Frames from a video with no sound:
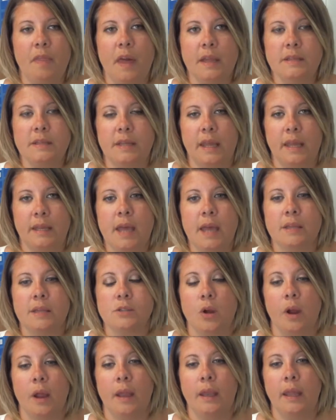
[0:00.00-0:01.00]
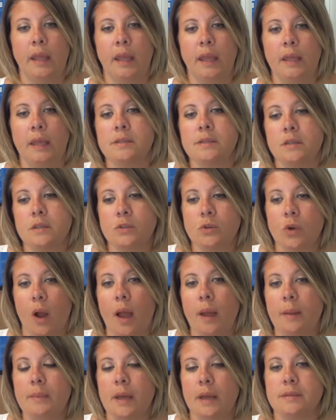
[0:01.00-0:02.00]
he takes her, and he's
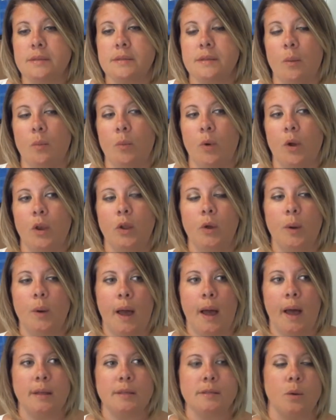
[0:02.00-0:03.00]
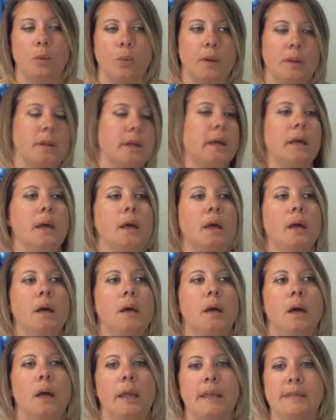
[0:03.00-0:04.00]
described as someone who has
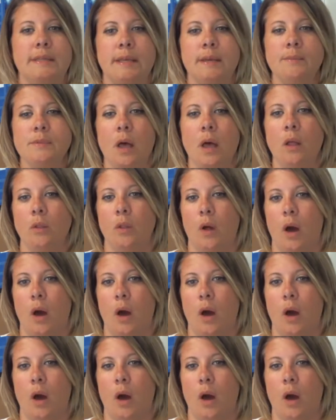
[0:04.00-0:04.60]
he seems a lot